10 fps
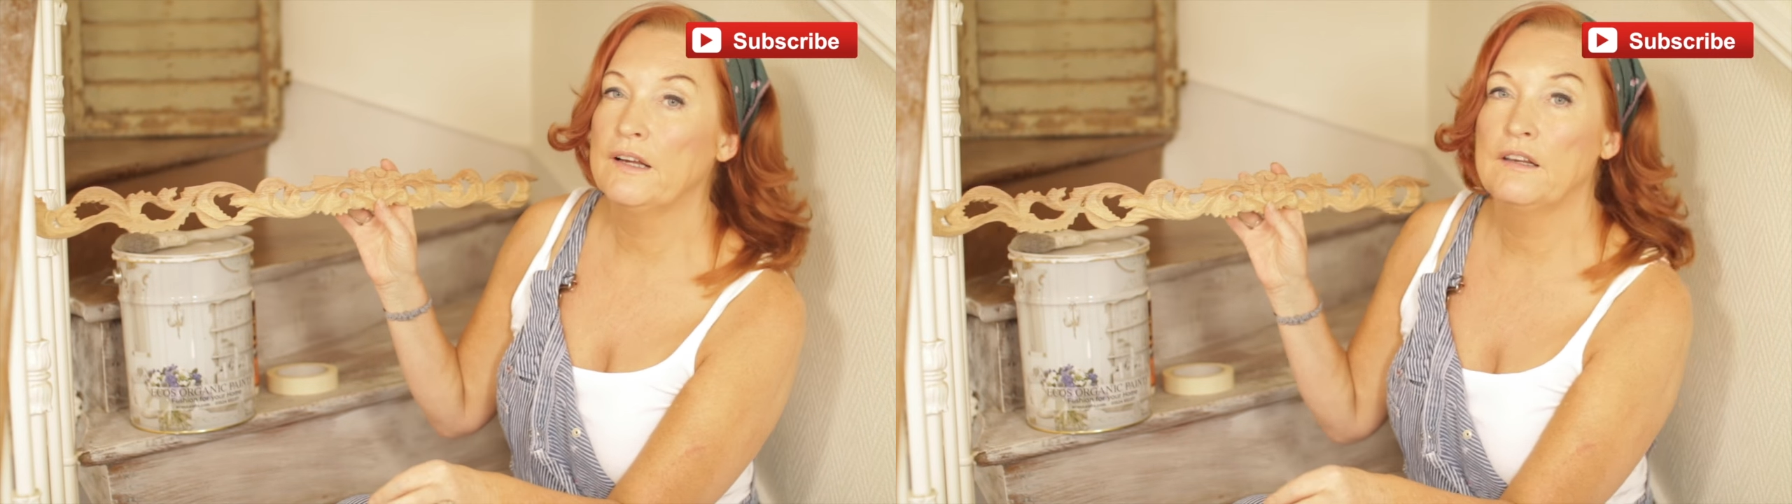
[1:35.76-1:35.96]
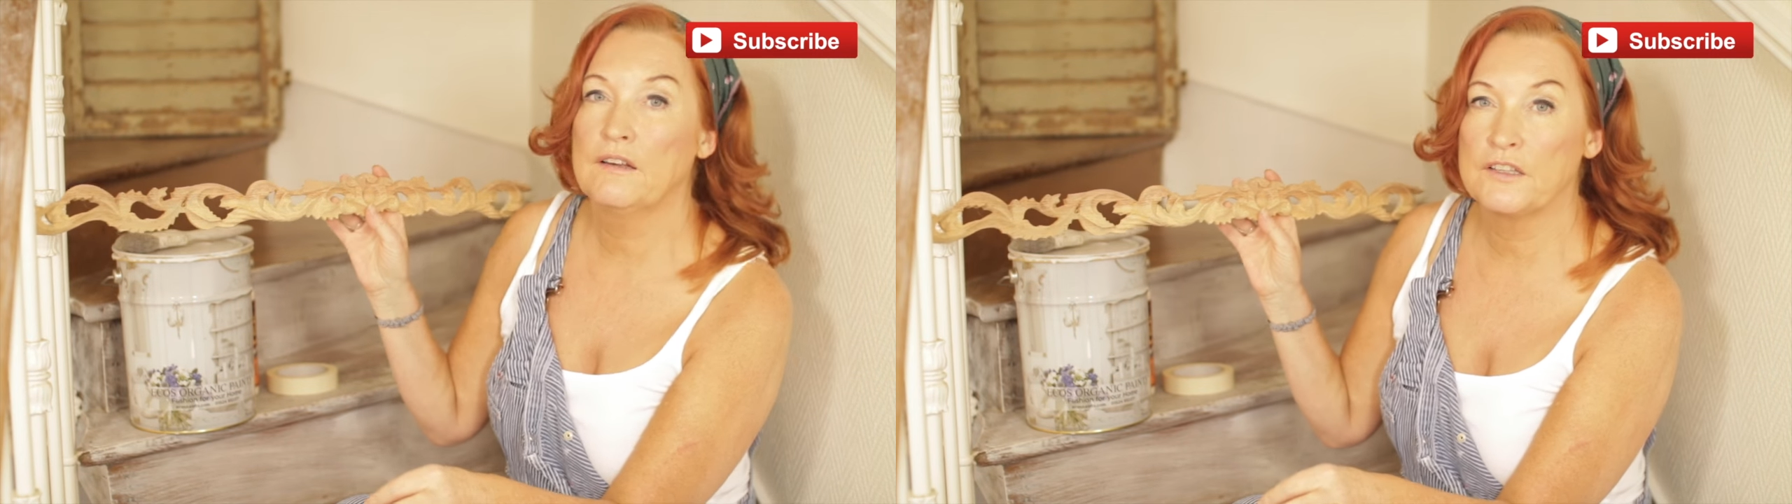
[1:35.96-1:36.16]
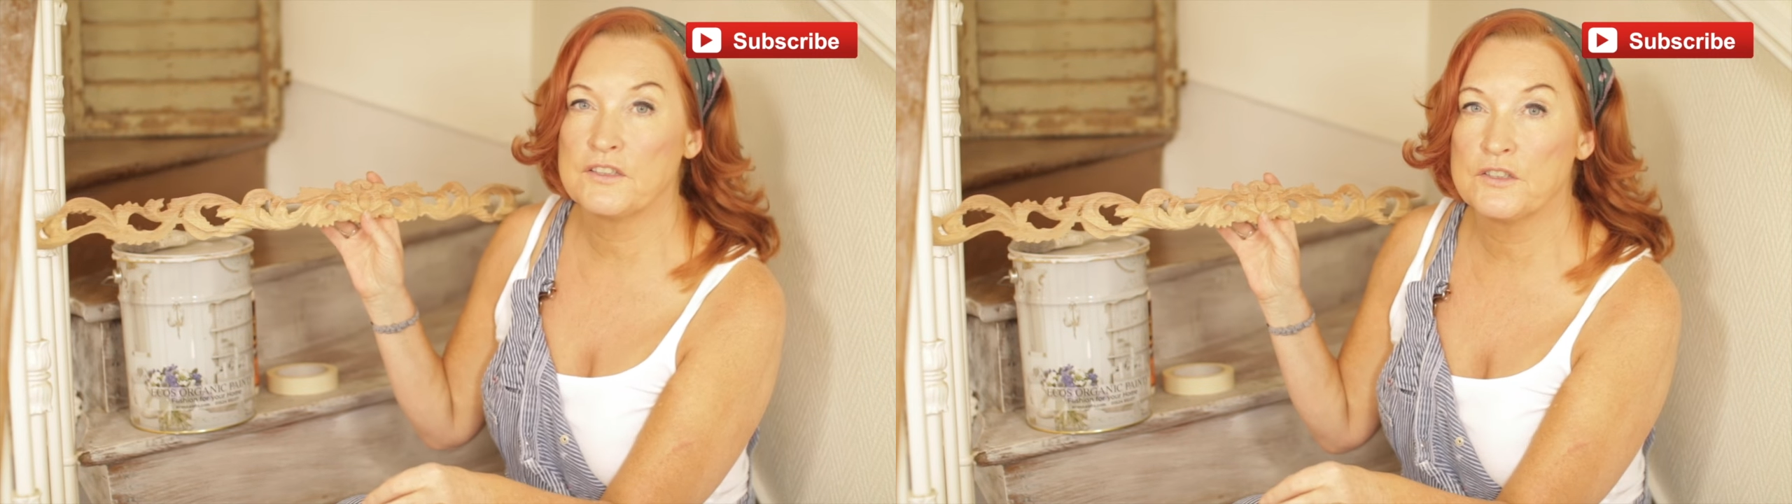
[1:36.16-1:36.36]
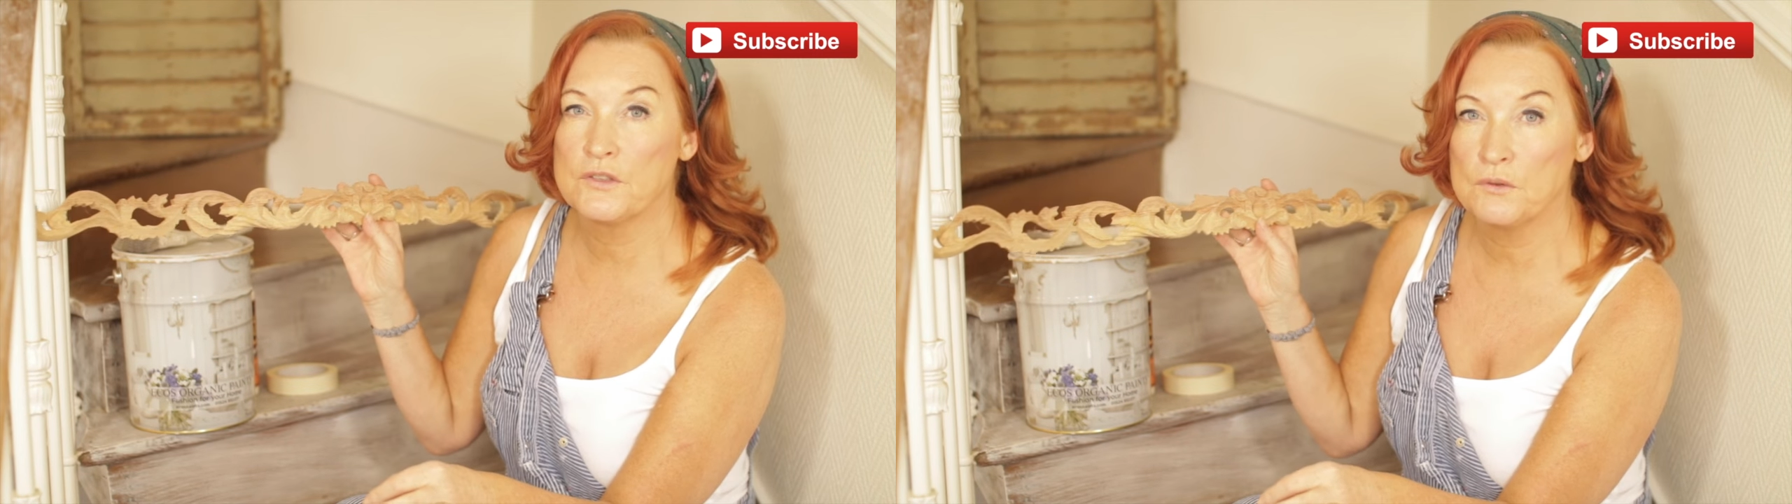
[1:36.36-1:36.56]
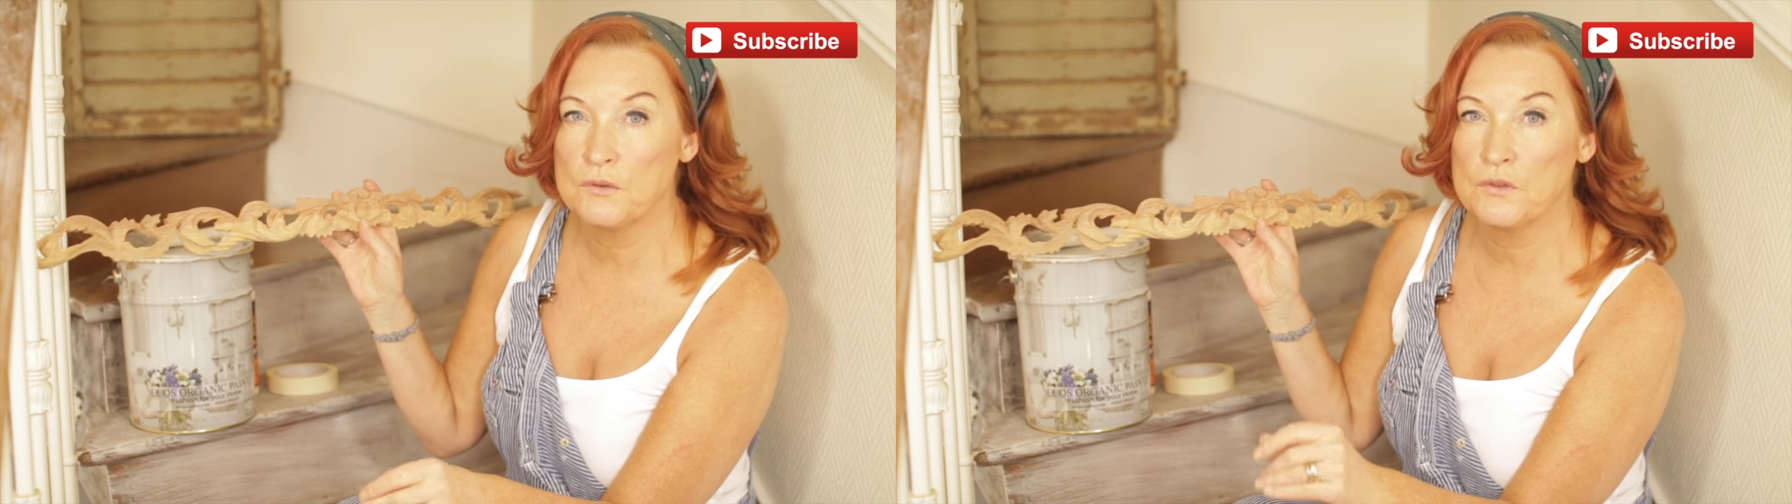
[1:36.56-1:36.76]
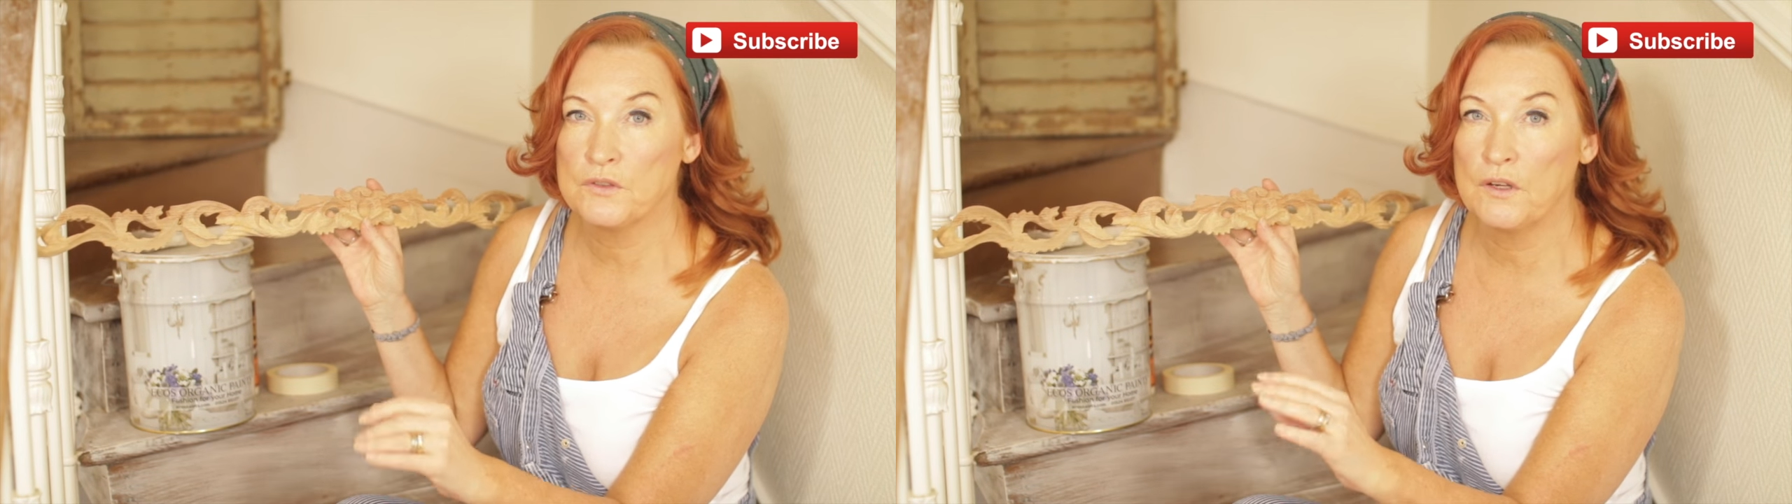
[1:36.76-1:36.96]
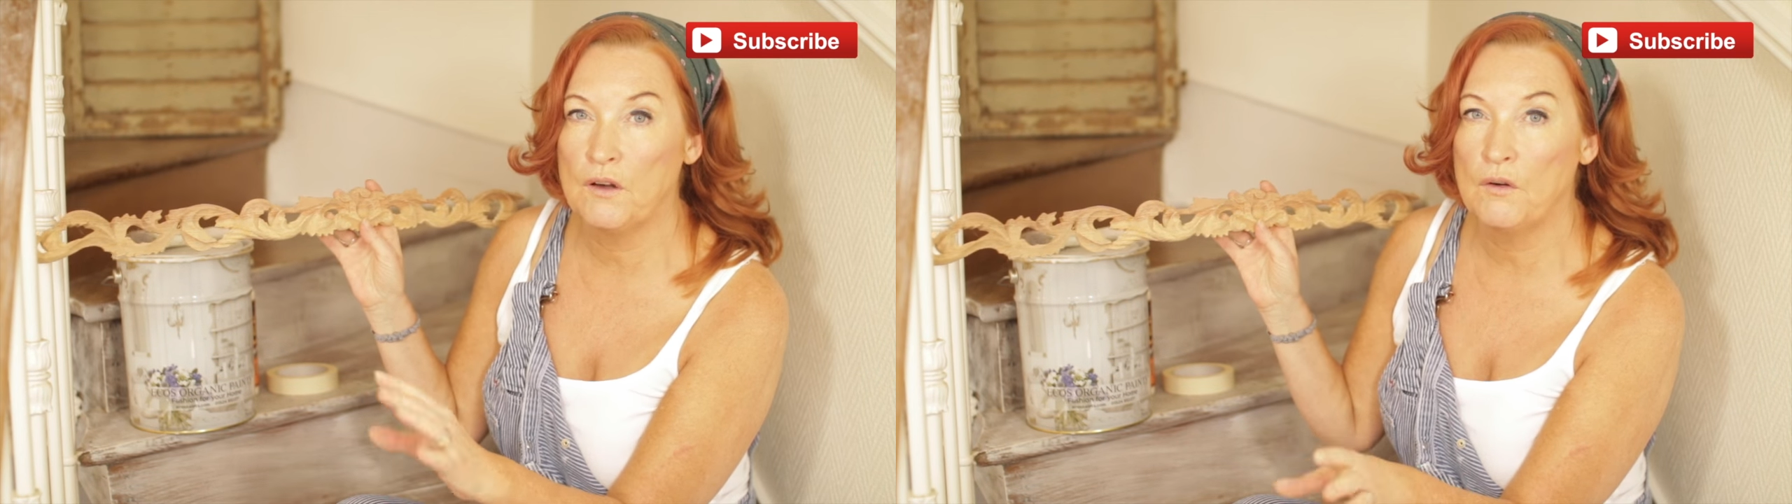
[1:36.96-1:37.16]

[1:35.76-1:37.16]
I like to source